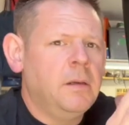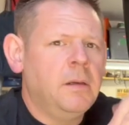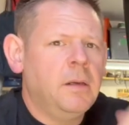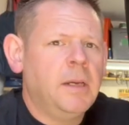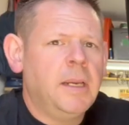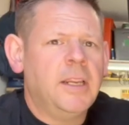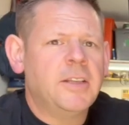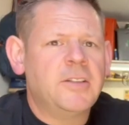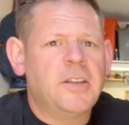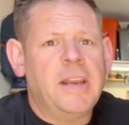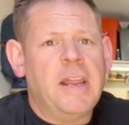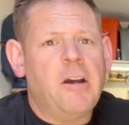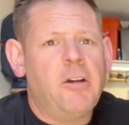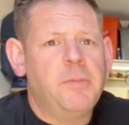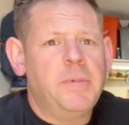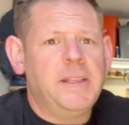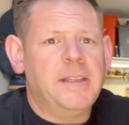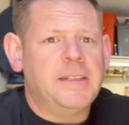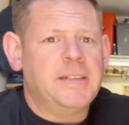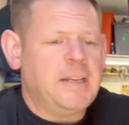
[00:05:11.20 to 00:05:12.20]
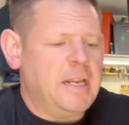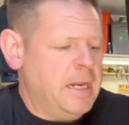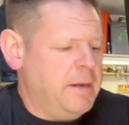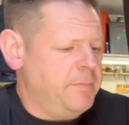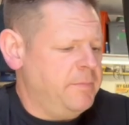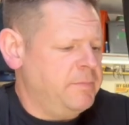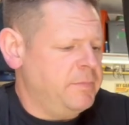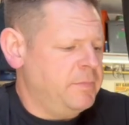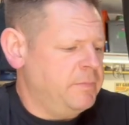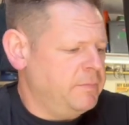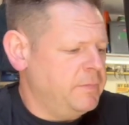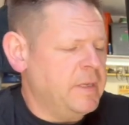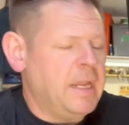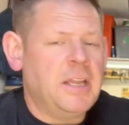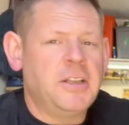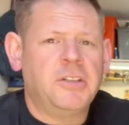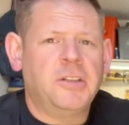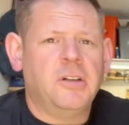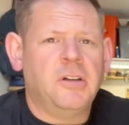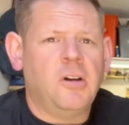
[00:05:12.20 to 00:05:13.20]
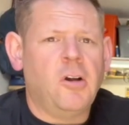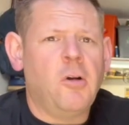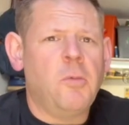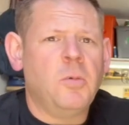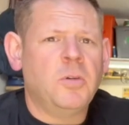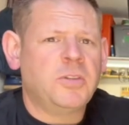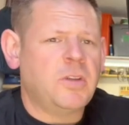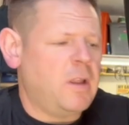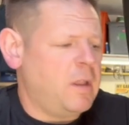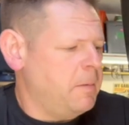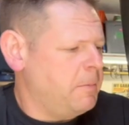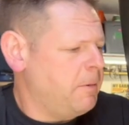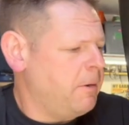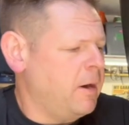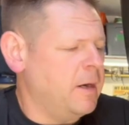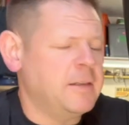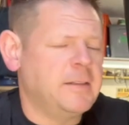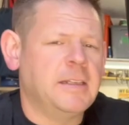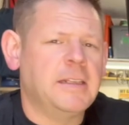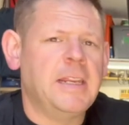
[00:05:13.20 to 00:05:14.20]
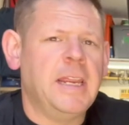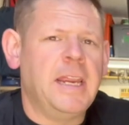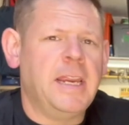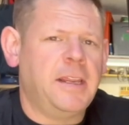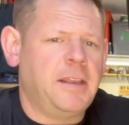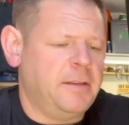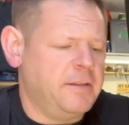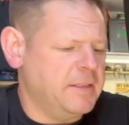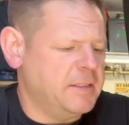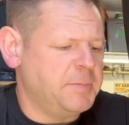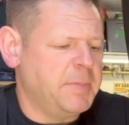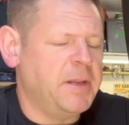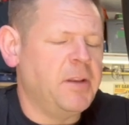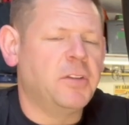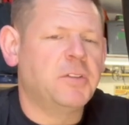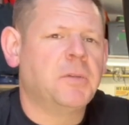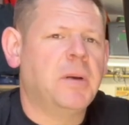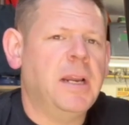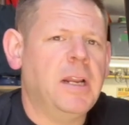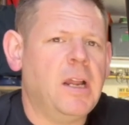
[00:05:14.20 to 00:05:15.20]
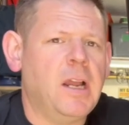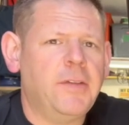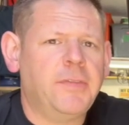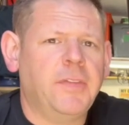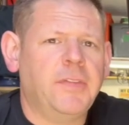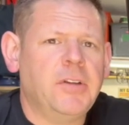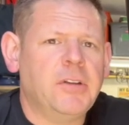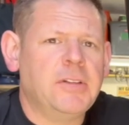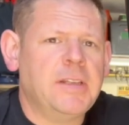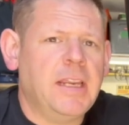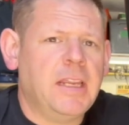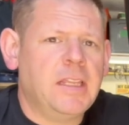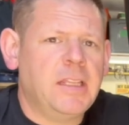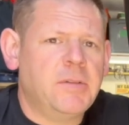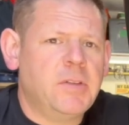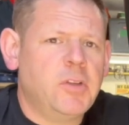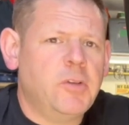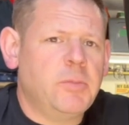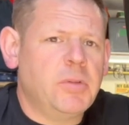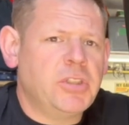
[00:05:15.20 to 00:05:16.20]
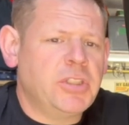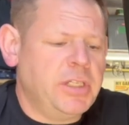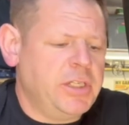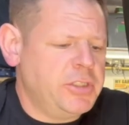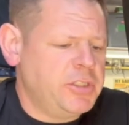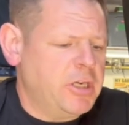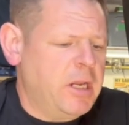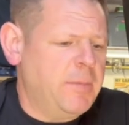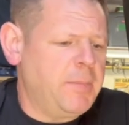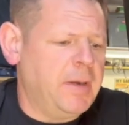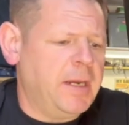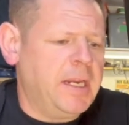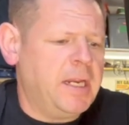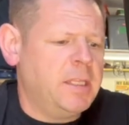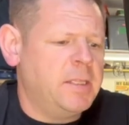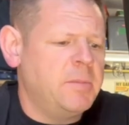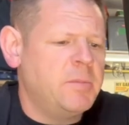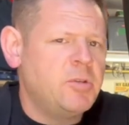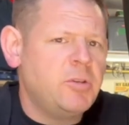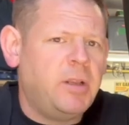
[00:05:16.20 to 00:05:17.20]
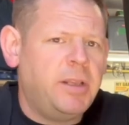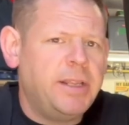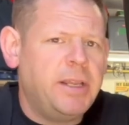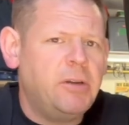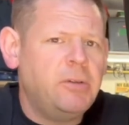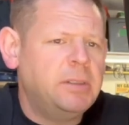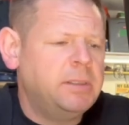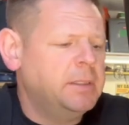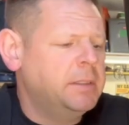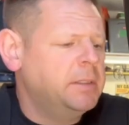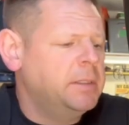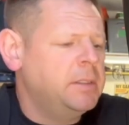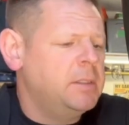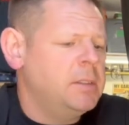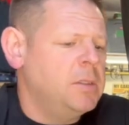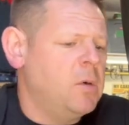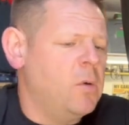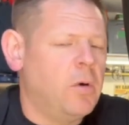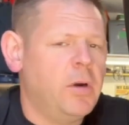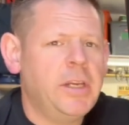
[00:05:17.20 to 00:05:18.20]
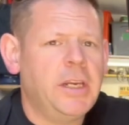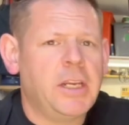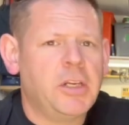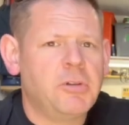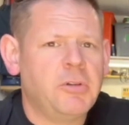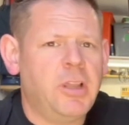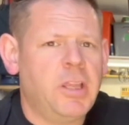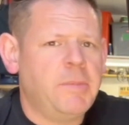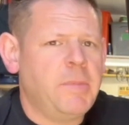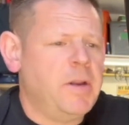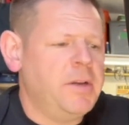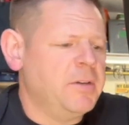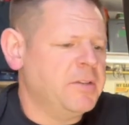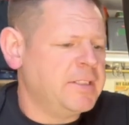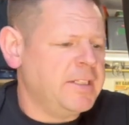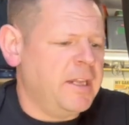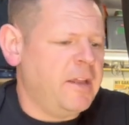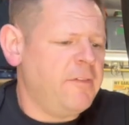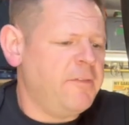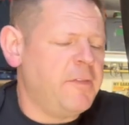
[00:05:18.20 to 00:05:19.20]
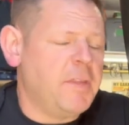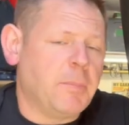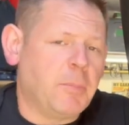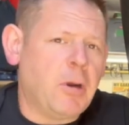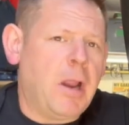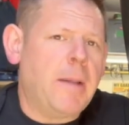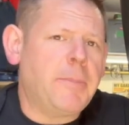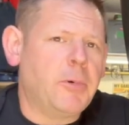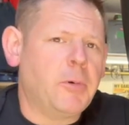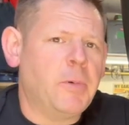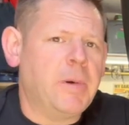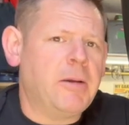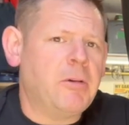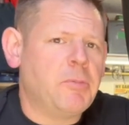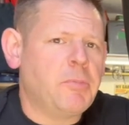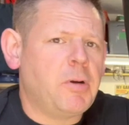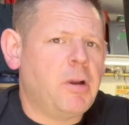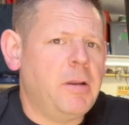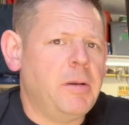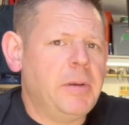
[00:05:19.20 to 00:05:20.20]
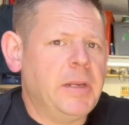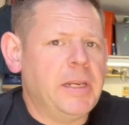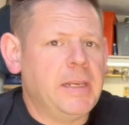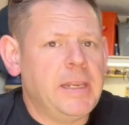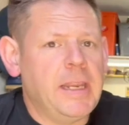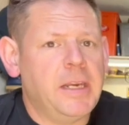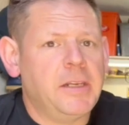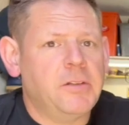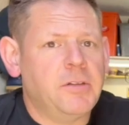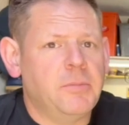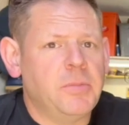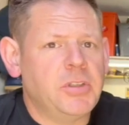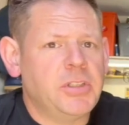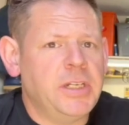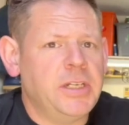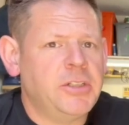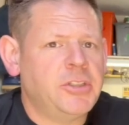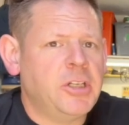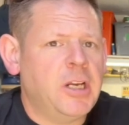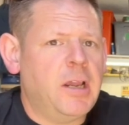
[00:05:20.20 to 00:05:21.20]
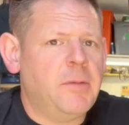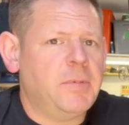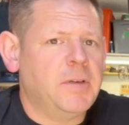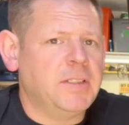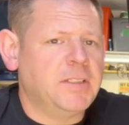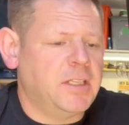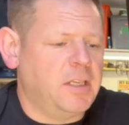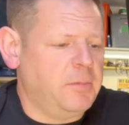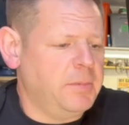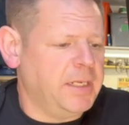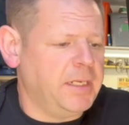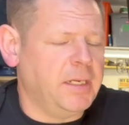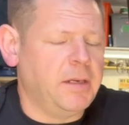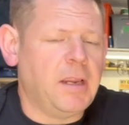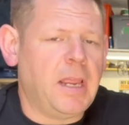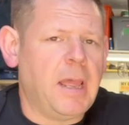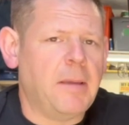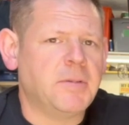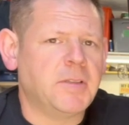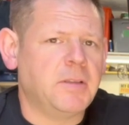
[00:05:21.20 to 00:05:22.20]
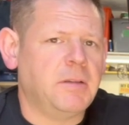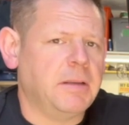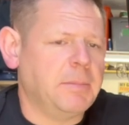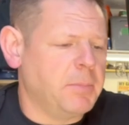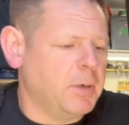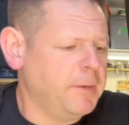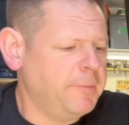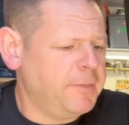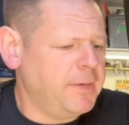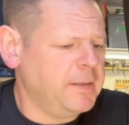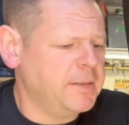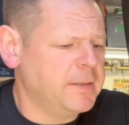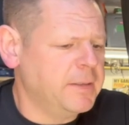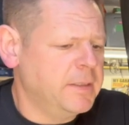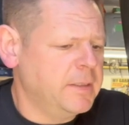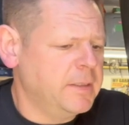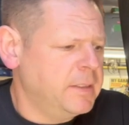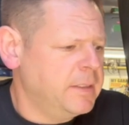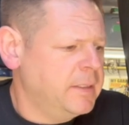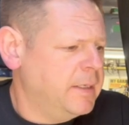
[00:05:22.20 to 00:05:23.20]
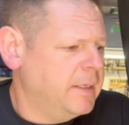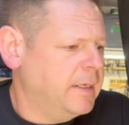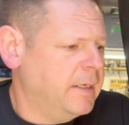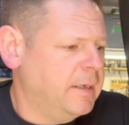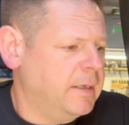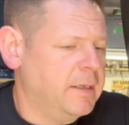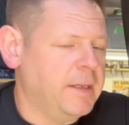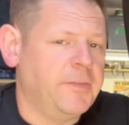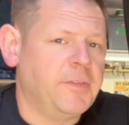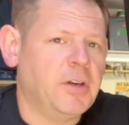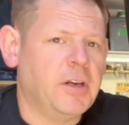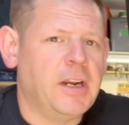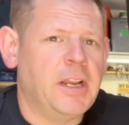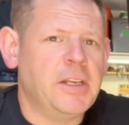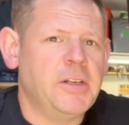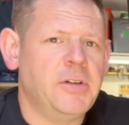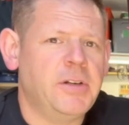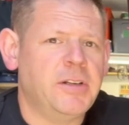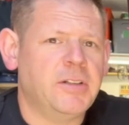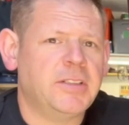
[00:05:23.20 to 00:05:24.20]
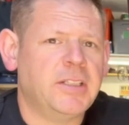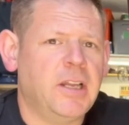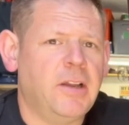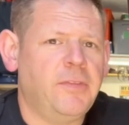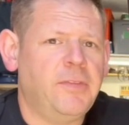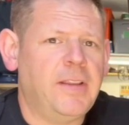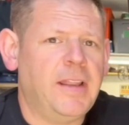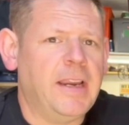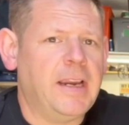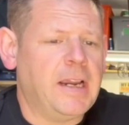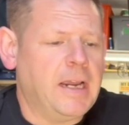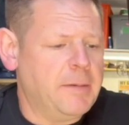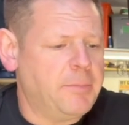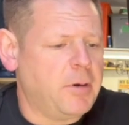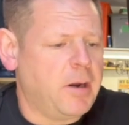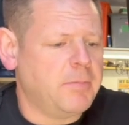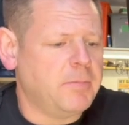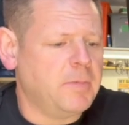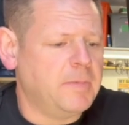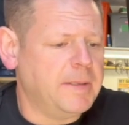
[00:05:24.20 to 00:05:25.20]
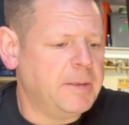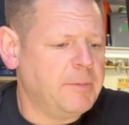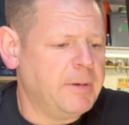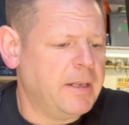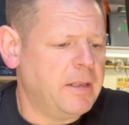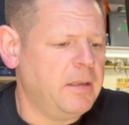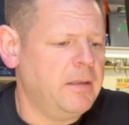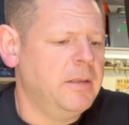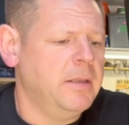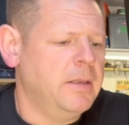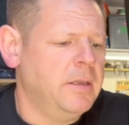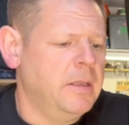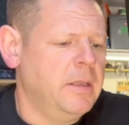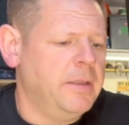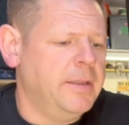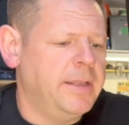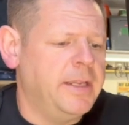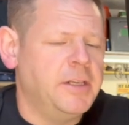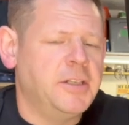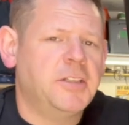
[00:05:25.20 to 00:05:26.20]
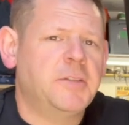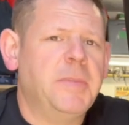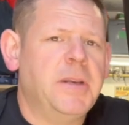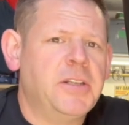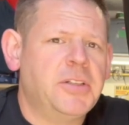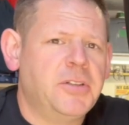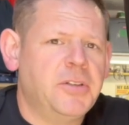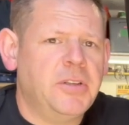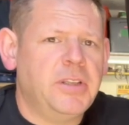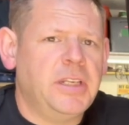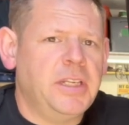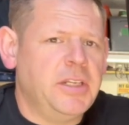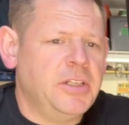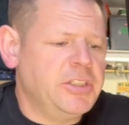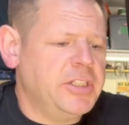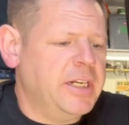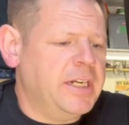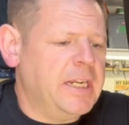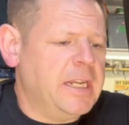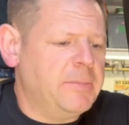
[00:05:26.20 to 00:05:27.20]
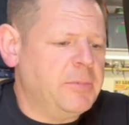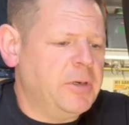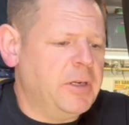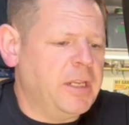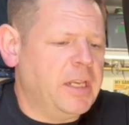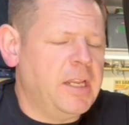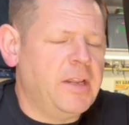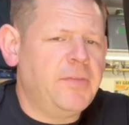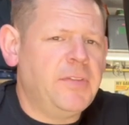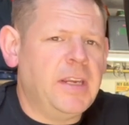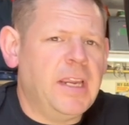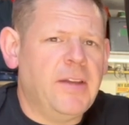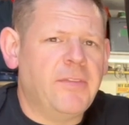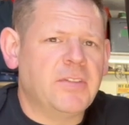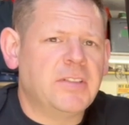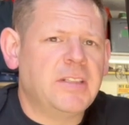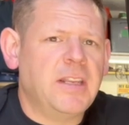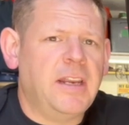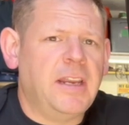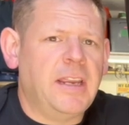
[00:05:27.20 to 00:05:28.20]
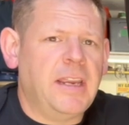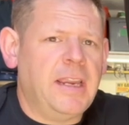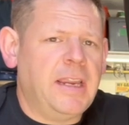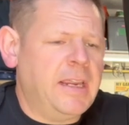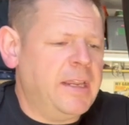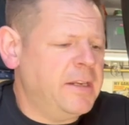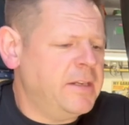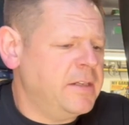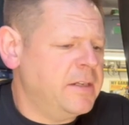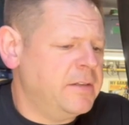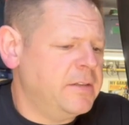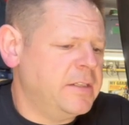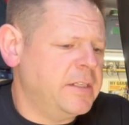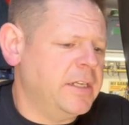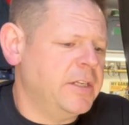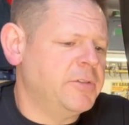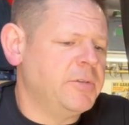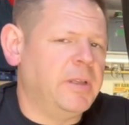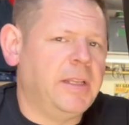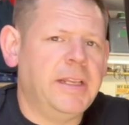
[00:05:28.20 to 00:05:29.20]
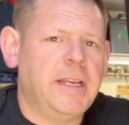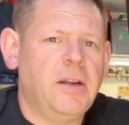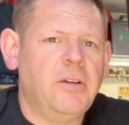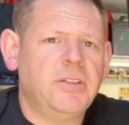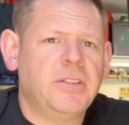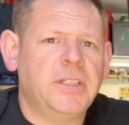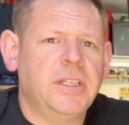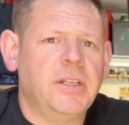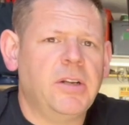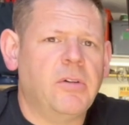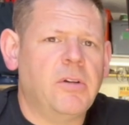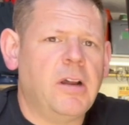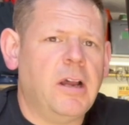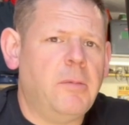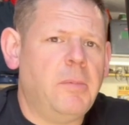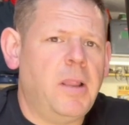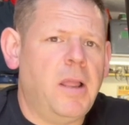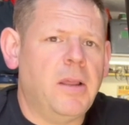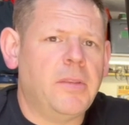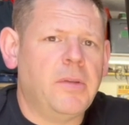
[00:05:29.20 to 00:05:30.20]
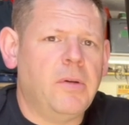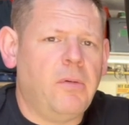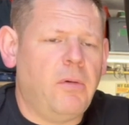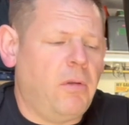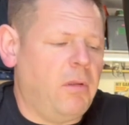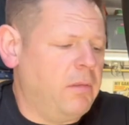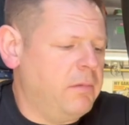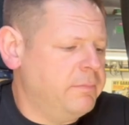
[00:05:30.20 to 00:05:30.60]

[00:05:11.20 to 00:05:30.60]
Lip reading: Okay, so now would be the time, as you're almost all apart, to take the spindles right off if you're taking them to a machine shop and getting them drilled out. Or you can drill them out yourself. The proper way would probably be to take it to a machine shop because it'll be absolutely perfect. If you're going to do it yourself, like I probably will, then just make sure that you jig it up good enough that you have a steady hand to drill it out so you don't oblong the hole.